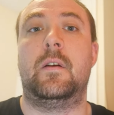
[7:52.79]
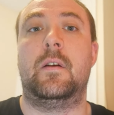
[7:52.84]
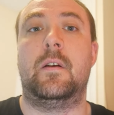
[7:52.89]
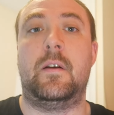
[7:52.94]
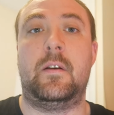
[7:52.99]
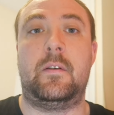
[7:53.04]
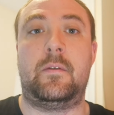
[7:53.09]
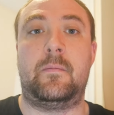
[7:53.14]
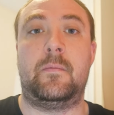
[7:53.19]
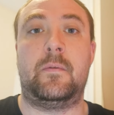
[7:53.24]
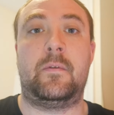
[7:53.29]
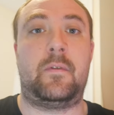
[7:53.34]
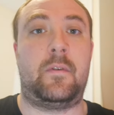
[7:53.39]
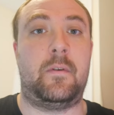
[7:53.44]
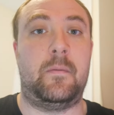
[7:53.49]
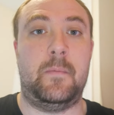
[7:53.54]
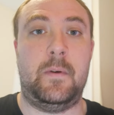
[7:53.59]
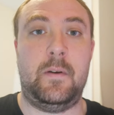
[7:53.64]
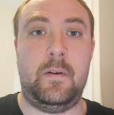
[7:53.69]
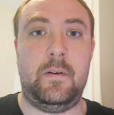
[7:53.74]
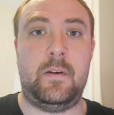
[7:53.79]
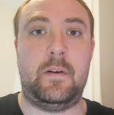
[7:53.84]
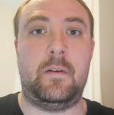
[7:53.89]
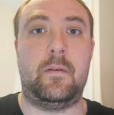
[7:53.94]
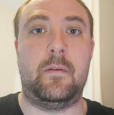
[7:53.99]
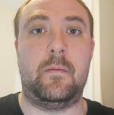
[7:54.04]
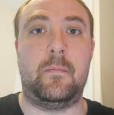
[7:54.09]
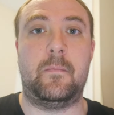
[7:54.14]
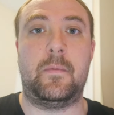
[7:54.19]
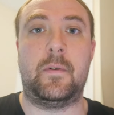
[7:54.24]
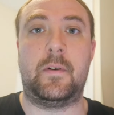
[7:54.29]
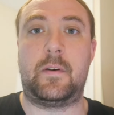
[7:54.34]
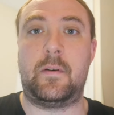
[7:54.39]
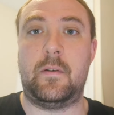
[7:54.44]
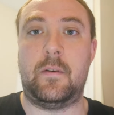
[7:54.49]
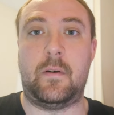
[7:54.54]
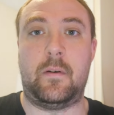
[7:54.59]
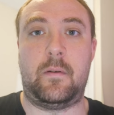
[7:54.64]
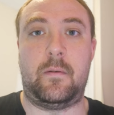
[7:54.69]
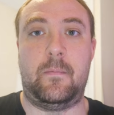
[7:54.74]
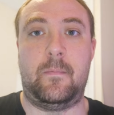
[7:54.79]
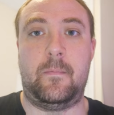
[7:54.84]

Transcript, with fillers: as was commanded them by God,